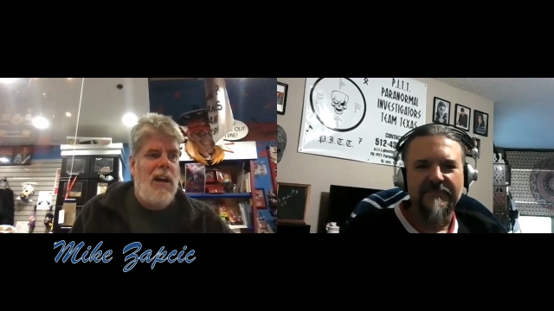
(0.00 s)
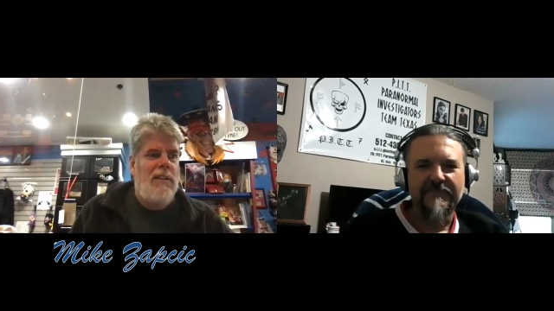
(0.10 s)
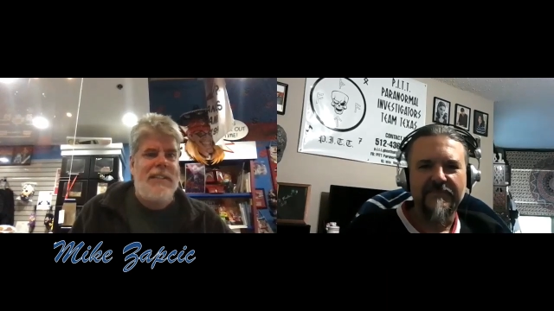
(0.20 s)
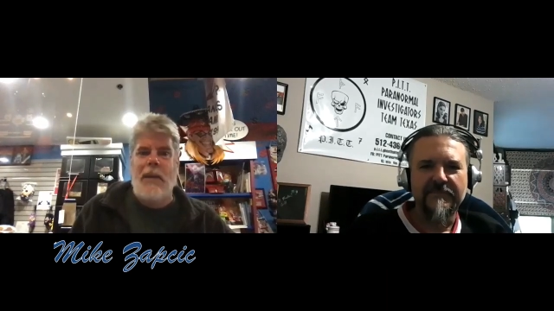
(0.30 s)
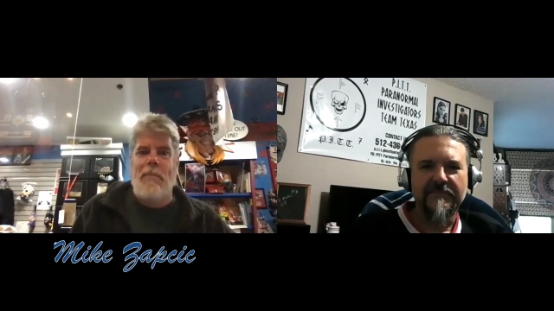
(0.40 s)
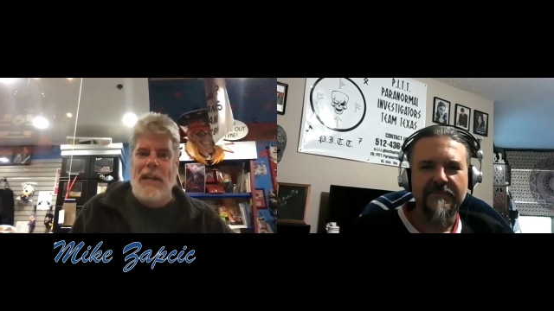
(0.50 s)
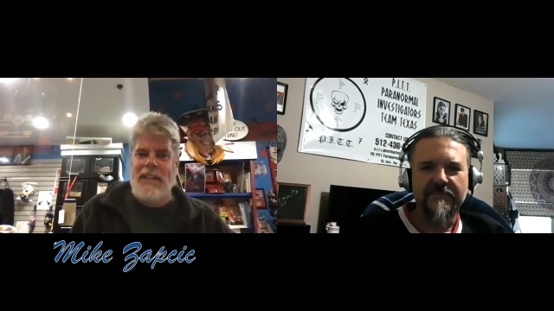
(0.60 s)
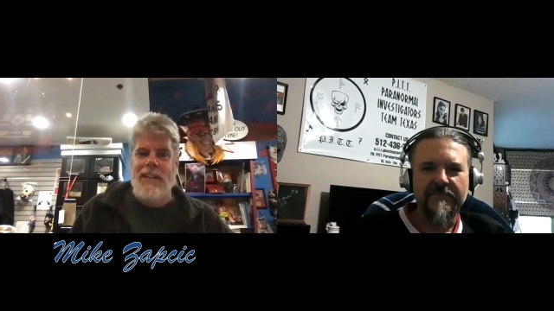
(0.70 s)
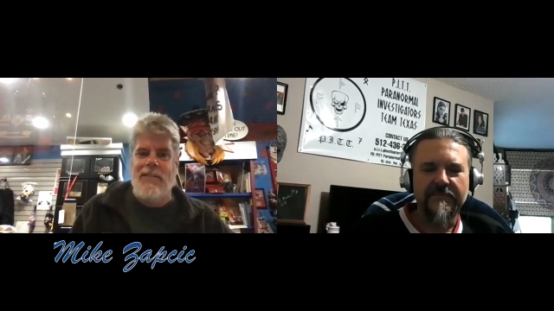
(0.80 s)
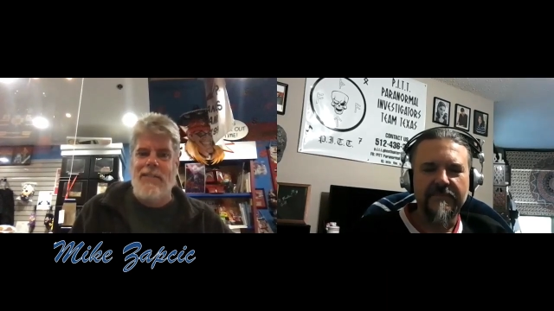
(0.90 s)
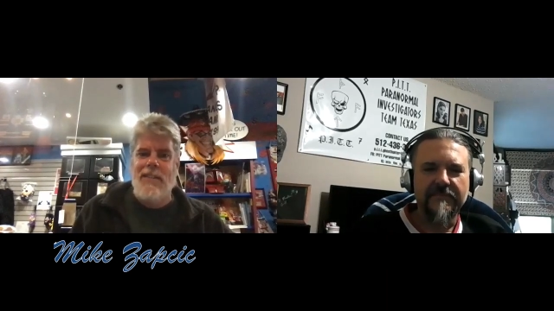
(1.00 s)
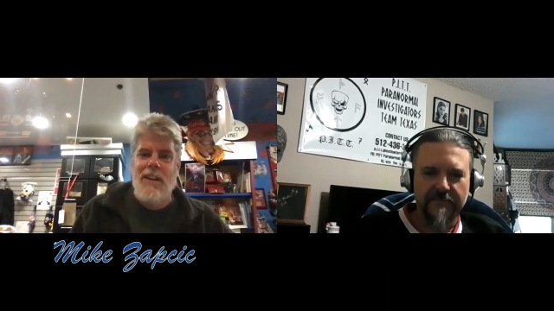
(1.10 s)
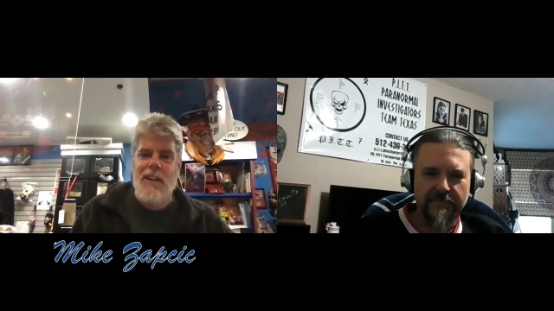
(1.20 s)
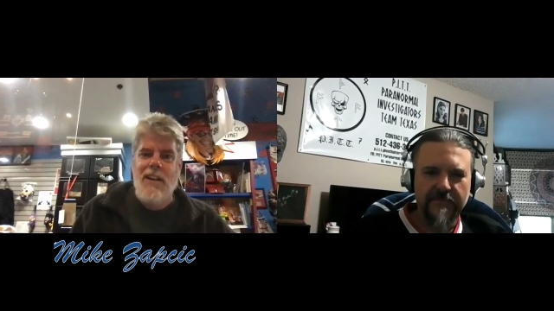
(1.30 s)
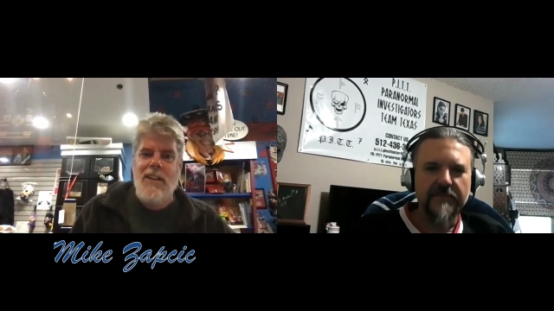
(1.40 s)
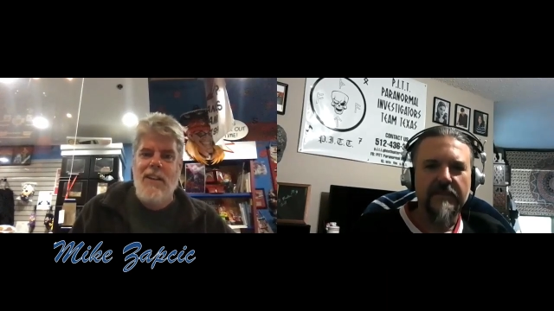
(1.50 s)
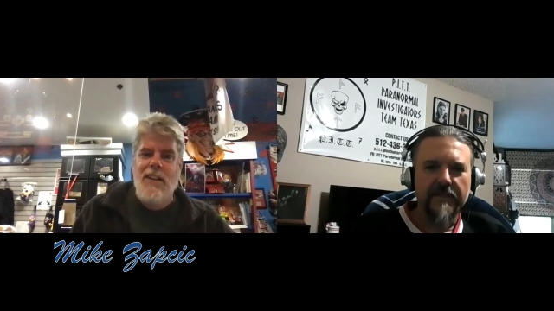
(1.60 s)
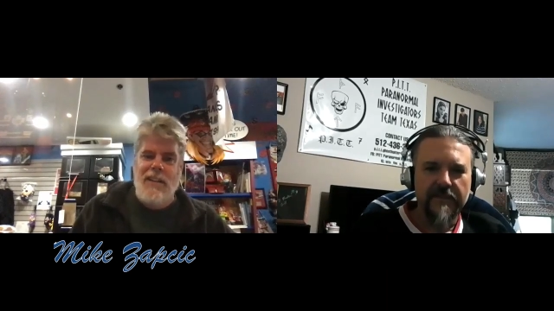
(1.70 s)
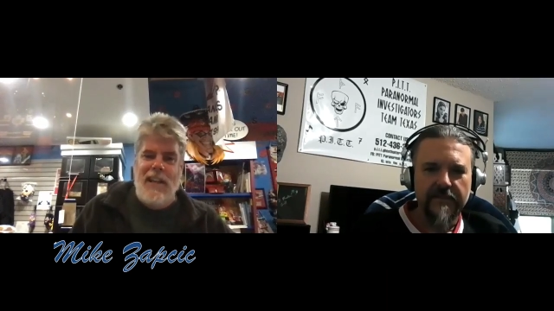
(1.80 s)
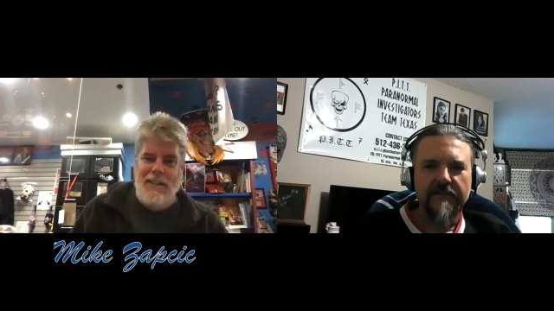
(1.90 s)
Speaker 1: Dick Butkus.
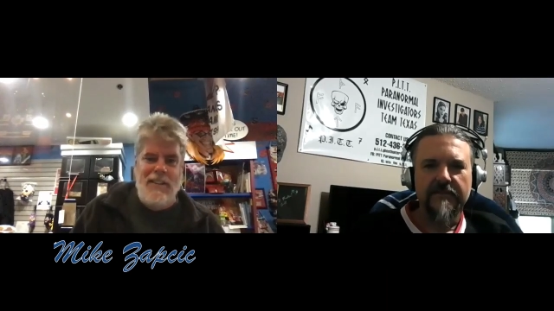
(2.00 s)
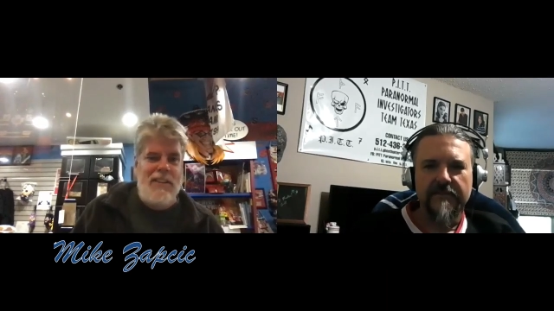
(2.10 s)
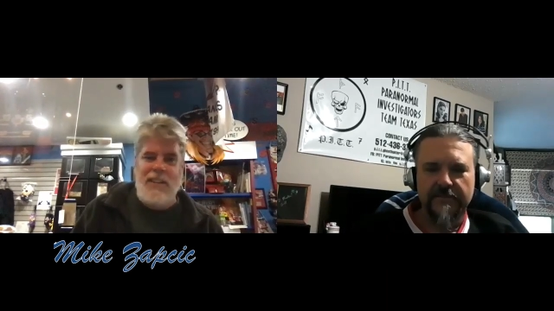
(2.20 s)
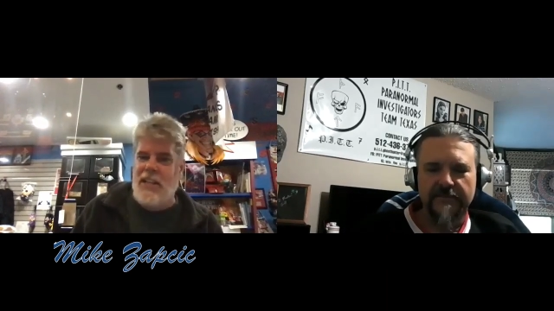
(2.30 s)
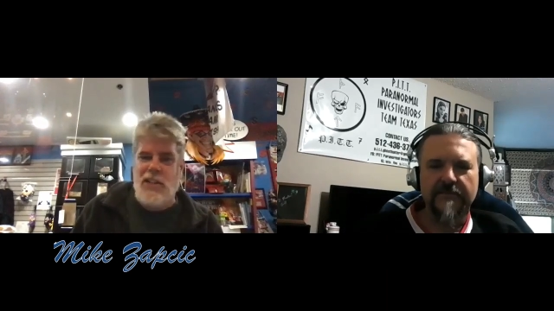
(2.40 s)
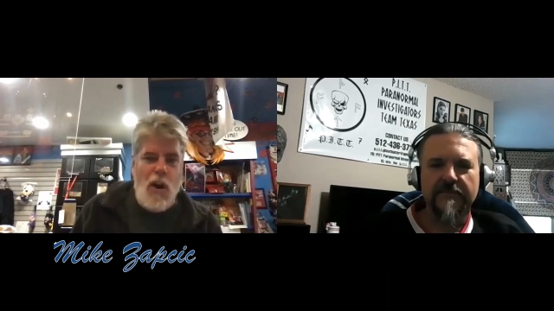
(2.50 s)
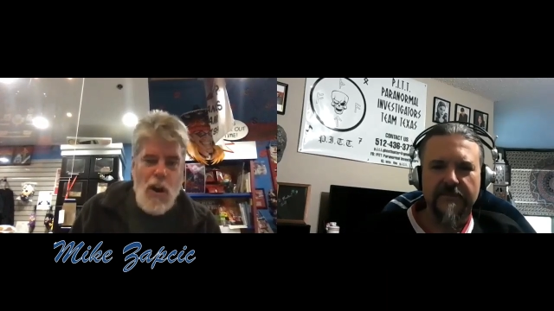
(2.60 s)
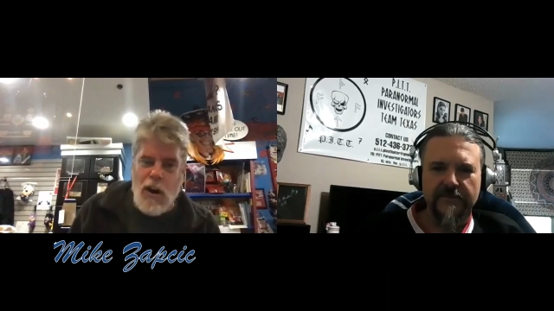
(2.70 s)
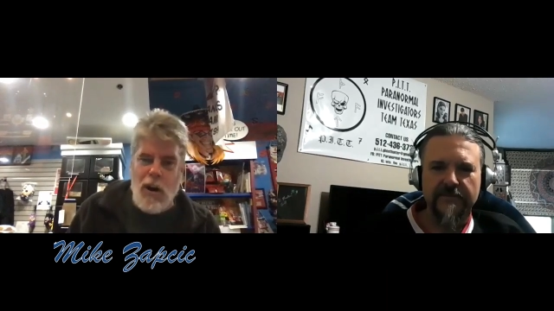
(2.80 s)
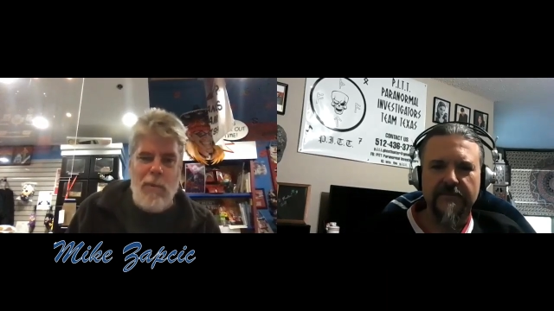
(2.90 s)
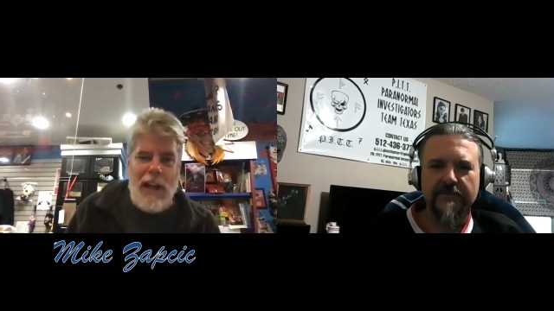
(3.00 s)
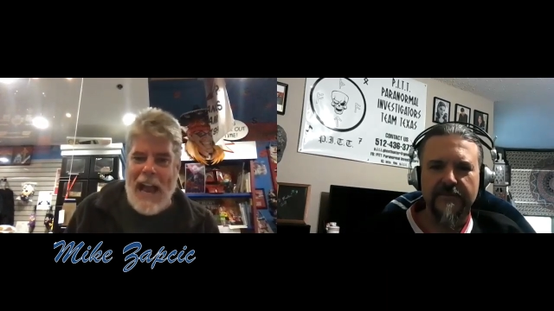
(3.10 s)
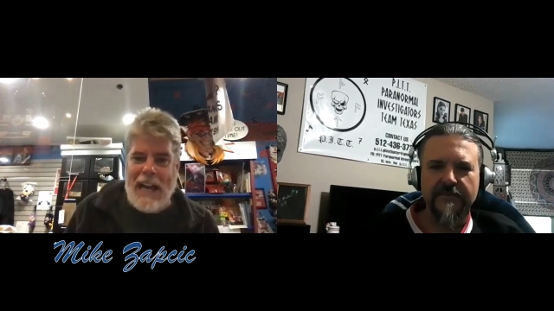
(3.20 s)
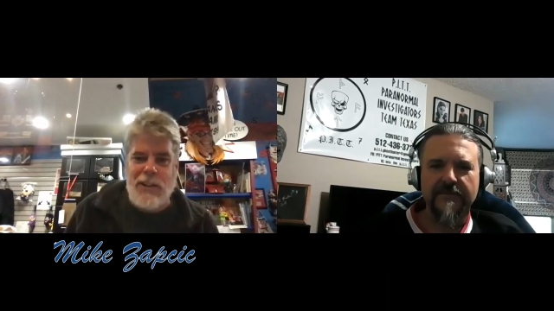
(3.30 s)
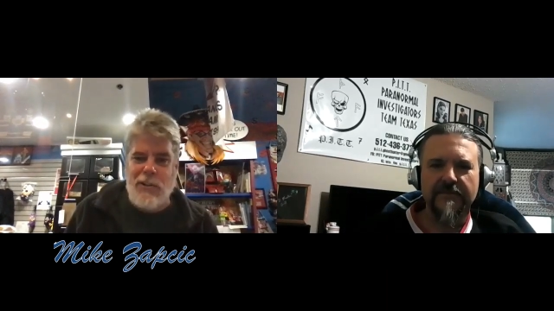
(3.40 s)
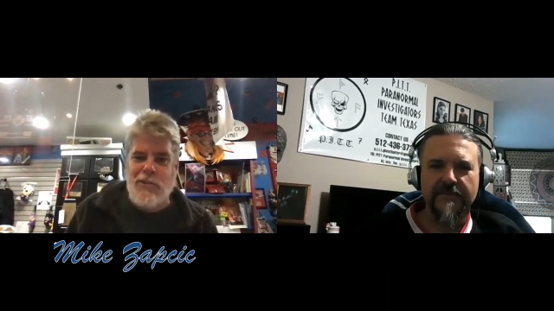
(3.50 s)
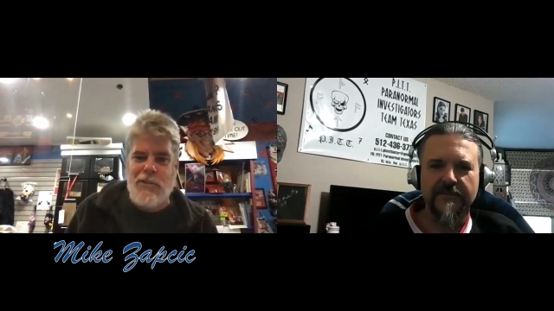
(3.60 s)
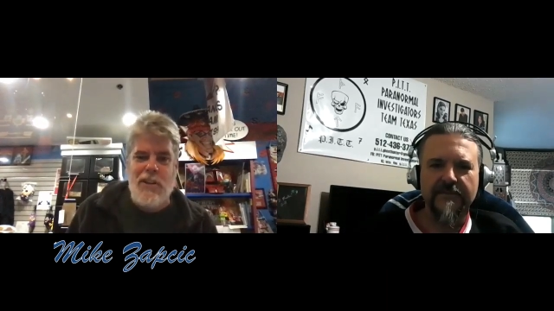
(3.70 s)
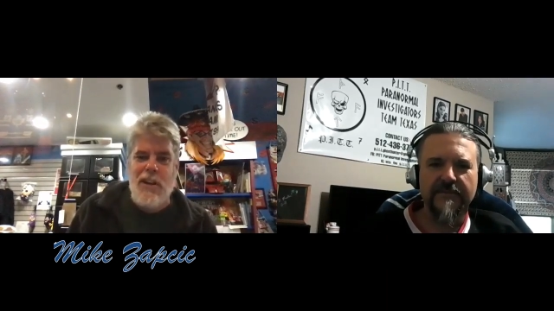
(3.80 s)
And these horrible actors